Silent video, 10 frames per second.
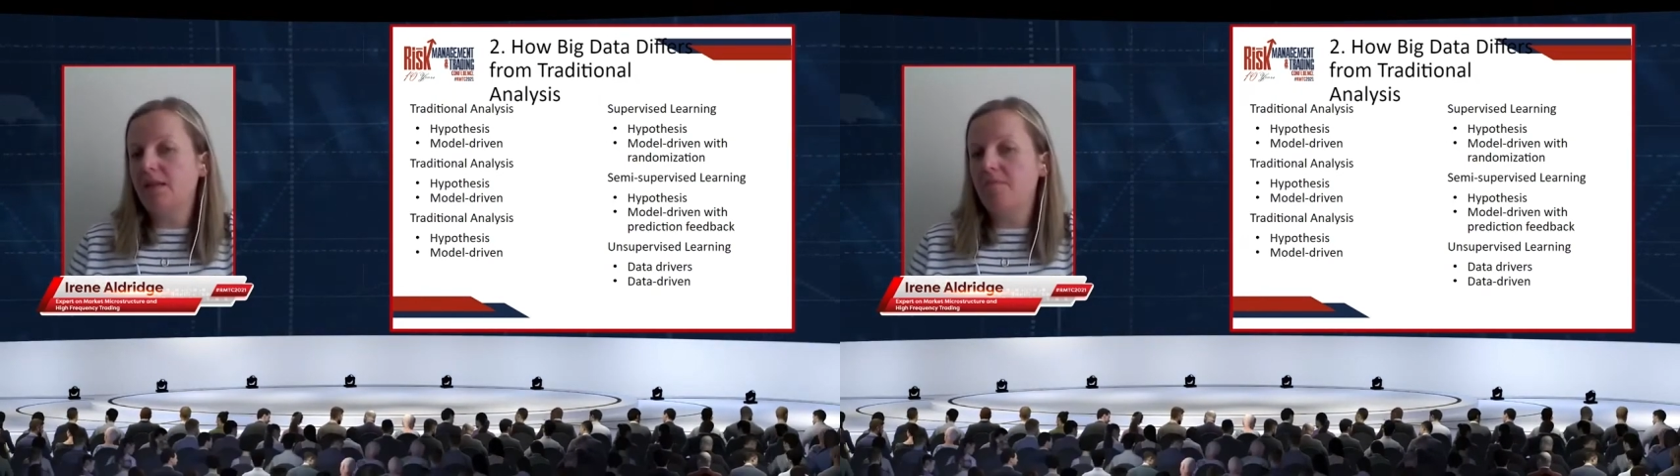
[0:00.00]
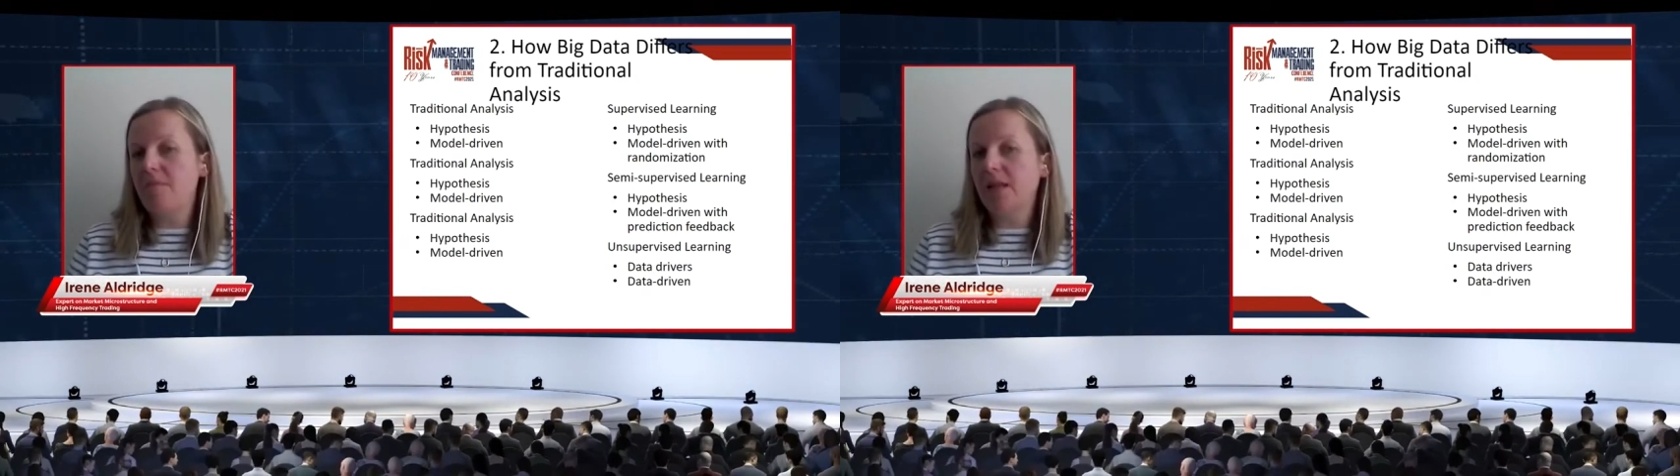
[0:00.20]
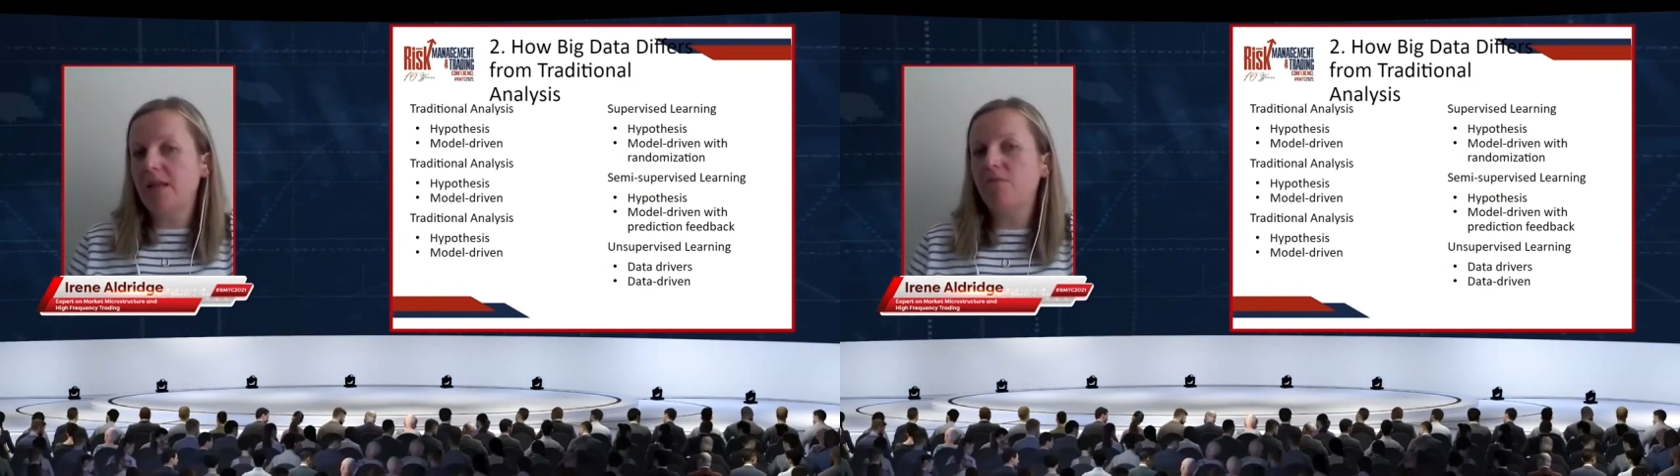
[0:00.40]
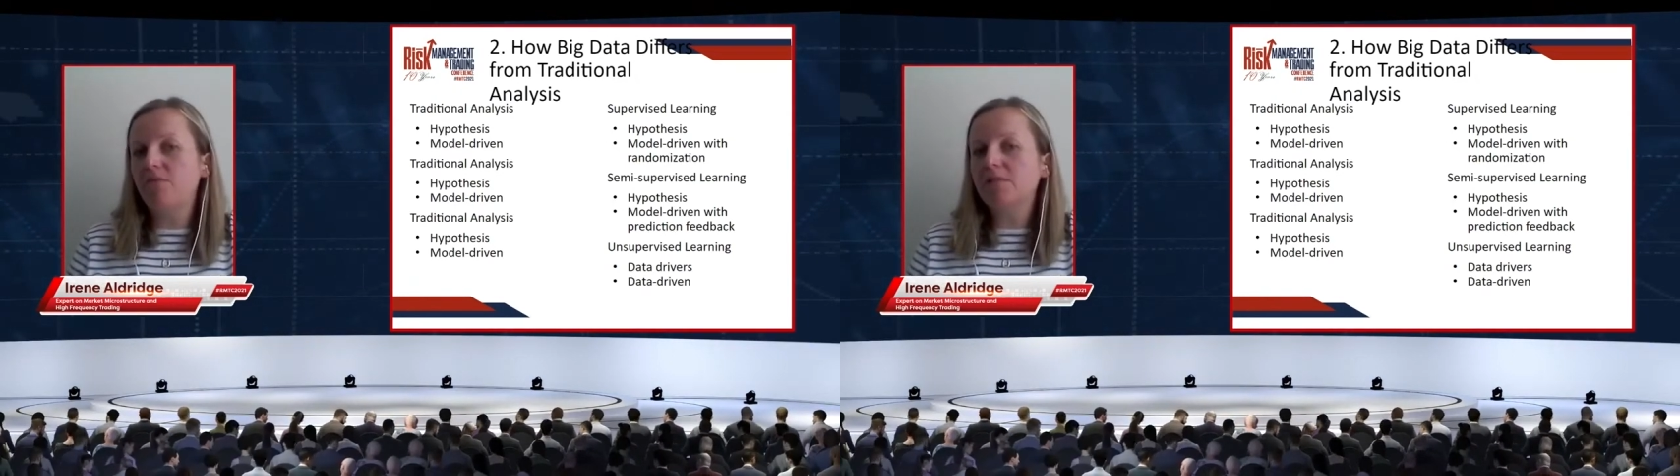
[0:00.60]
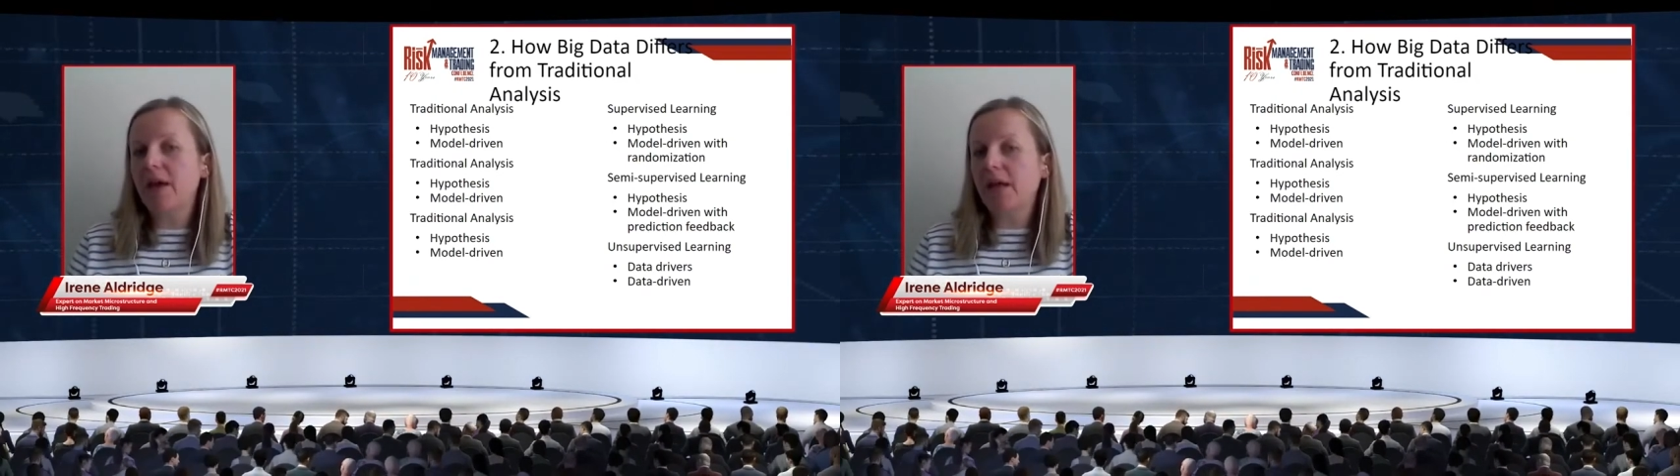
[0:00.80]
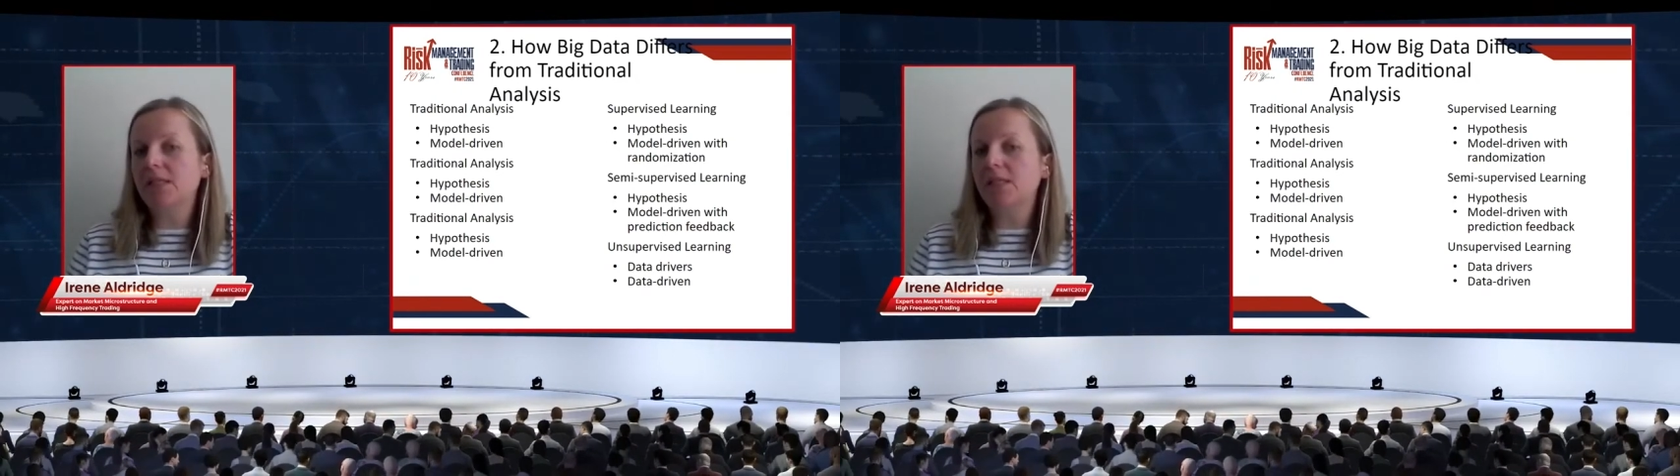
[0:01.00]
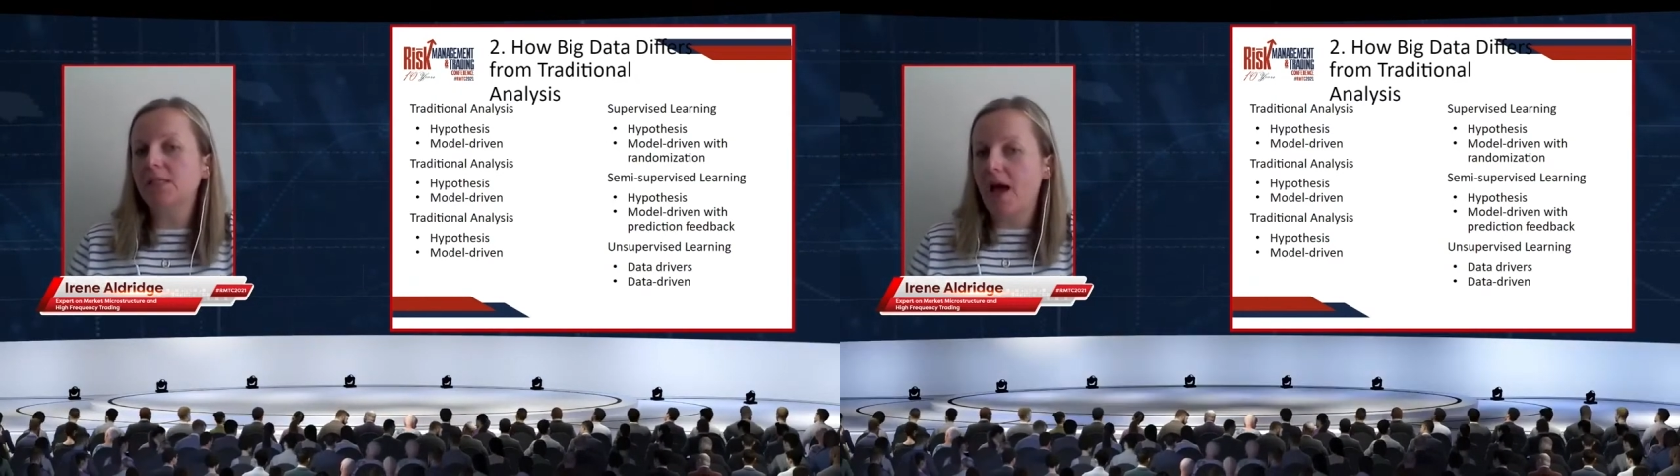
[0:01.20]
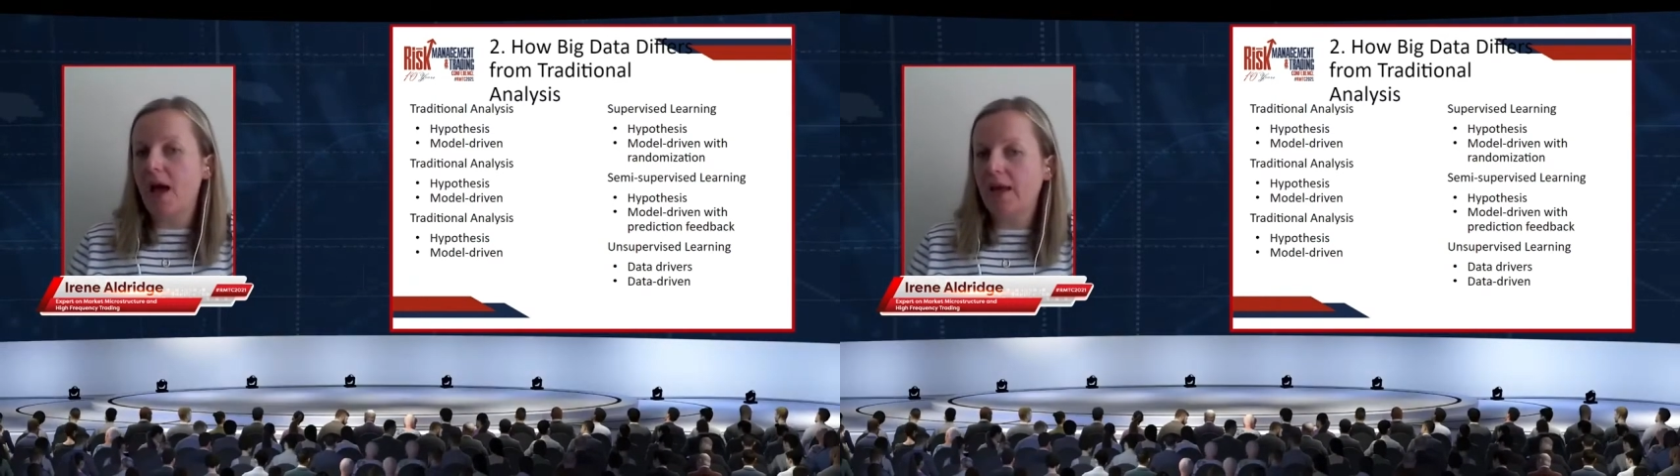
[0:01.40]
in many respects
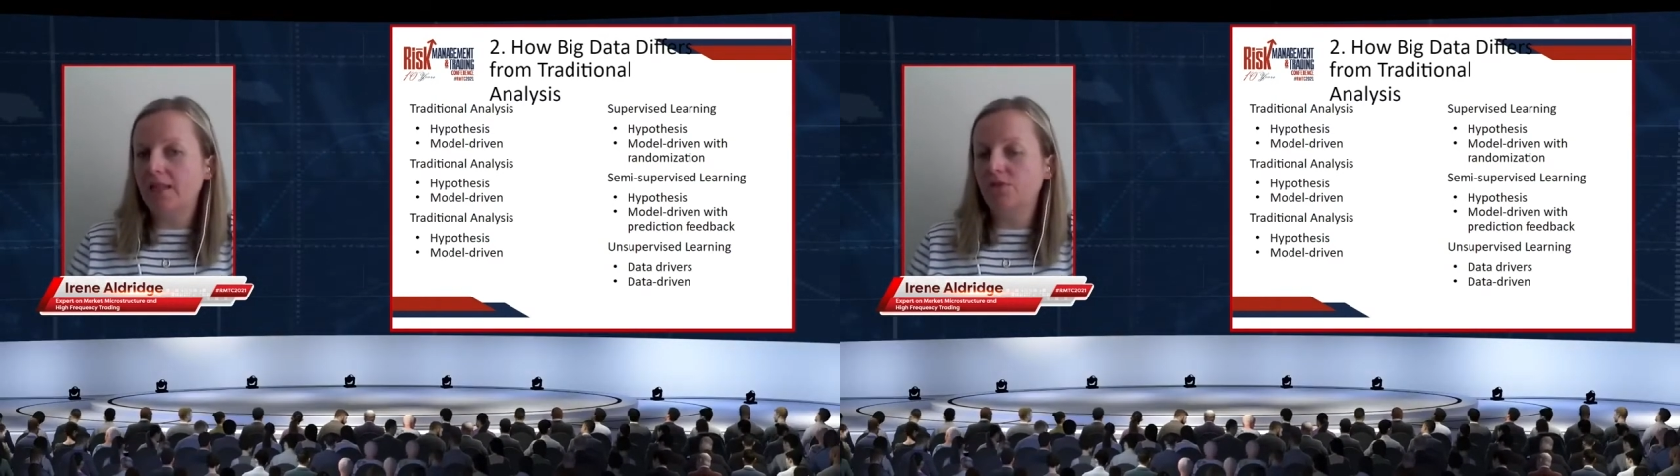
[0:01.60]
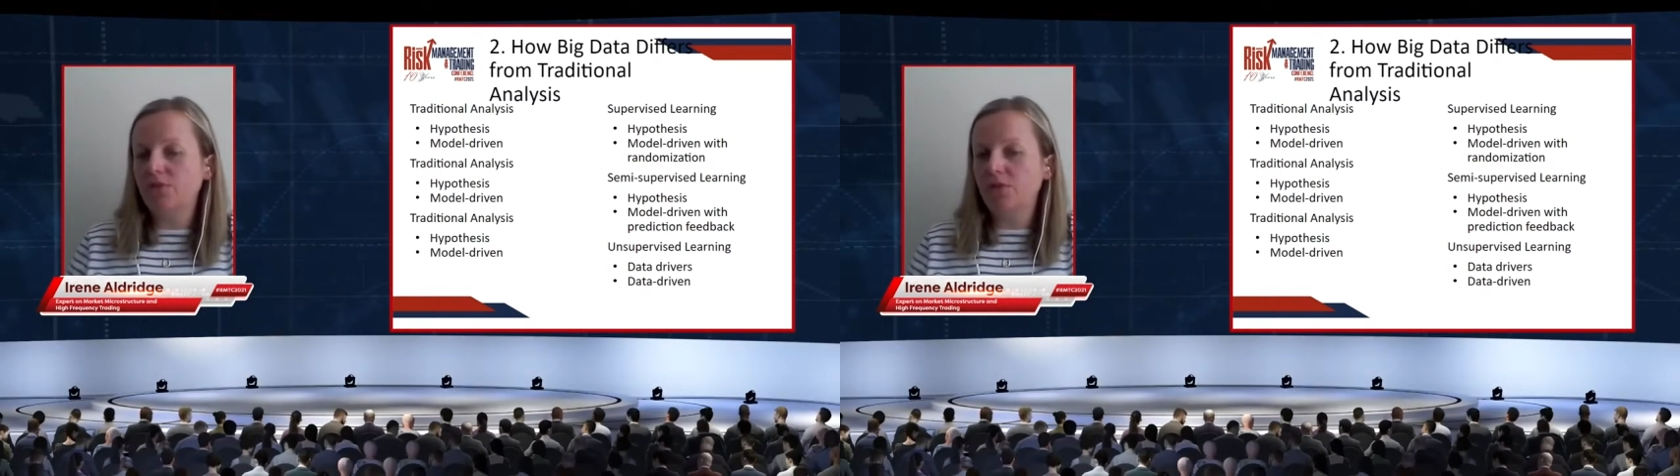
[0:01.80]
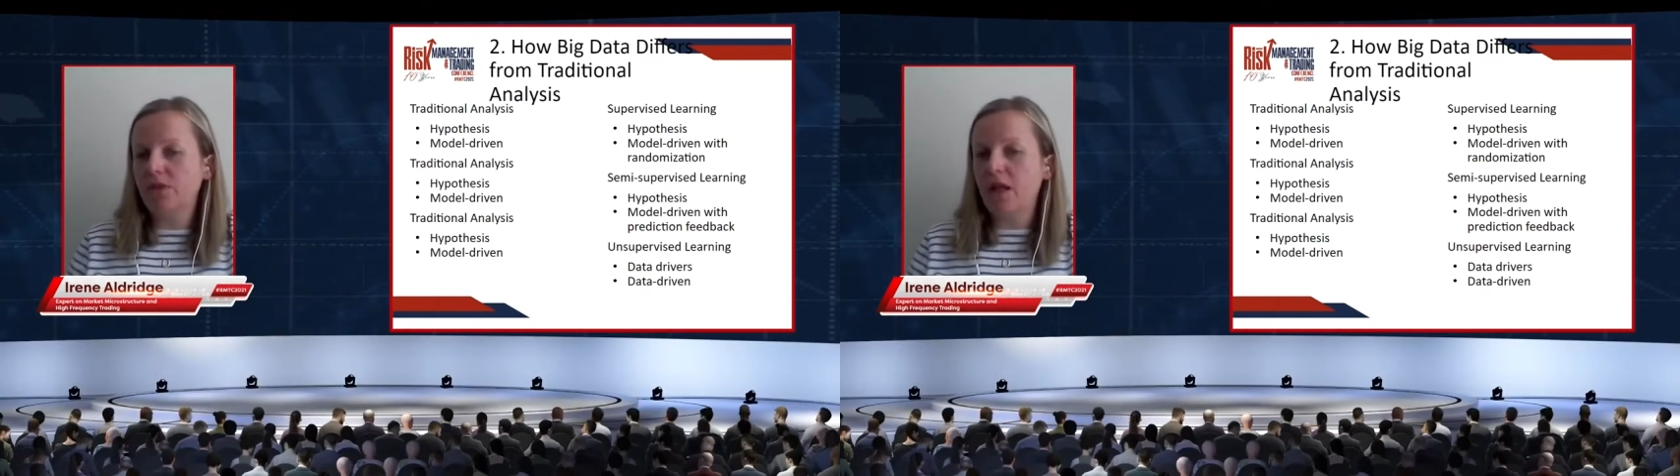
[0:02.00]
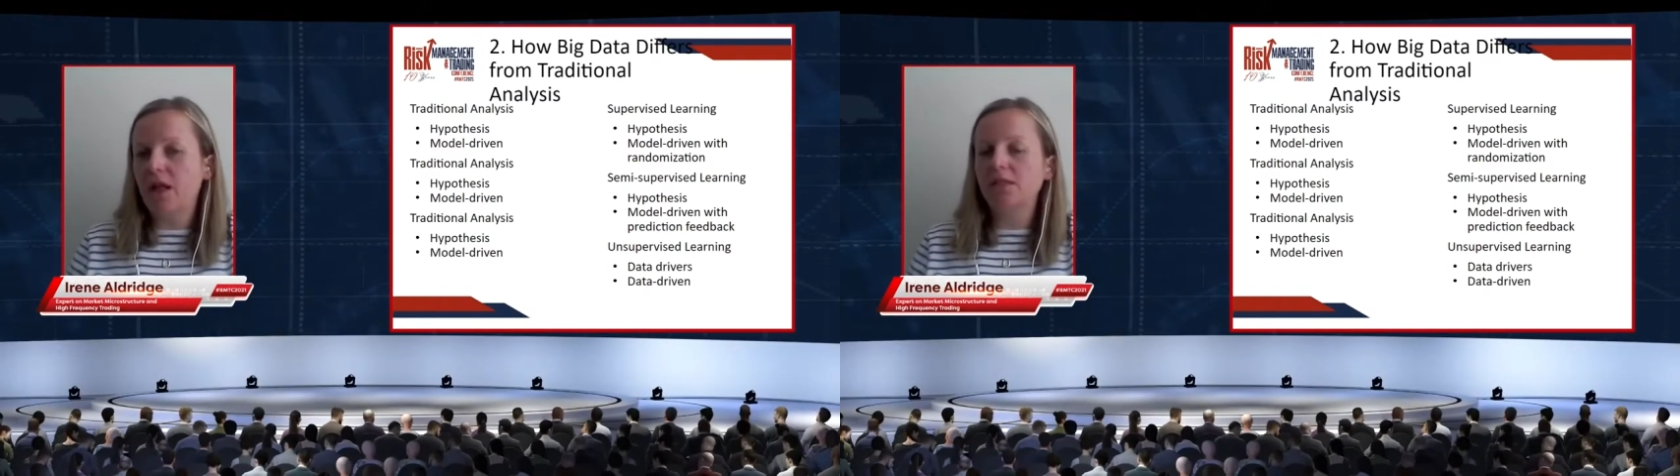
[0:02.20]
like the traditional